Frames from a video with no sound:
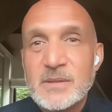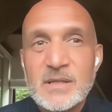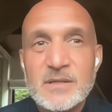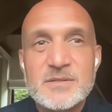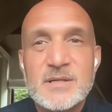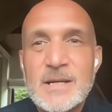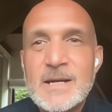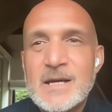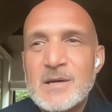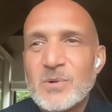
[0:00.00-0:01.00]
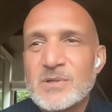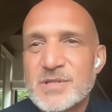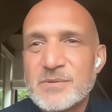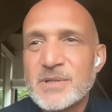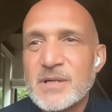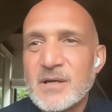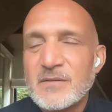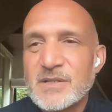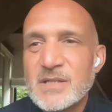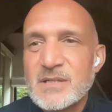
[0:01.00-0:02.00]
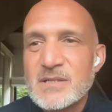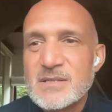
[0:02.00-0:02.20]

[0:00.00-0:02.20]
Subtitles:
The last, what, 2.5 years,